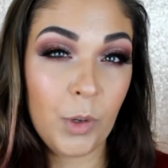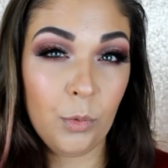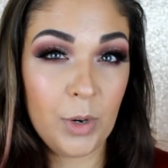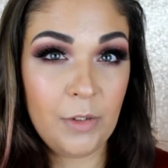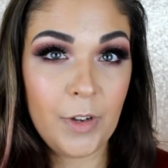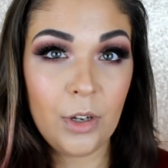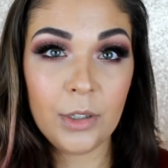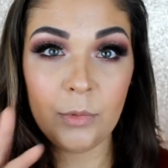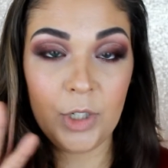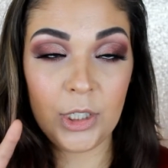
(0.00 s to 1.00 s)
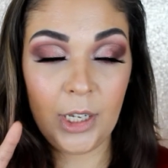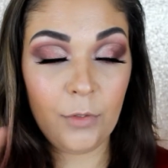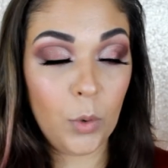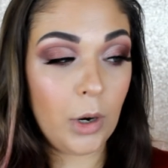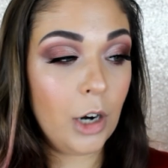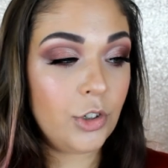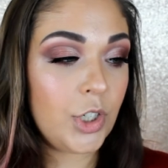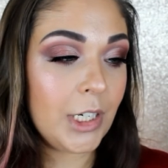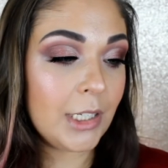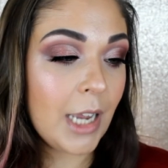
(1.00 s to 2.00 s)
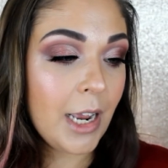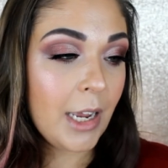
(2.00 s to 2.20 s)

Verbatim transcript: refills, which is like four cartridges.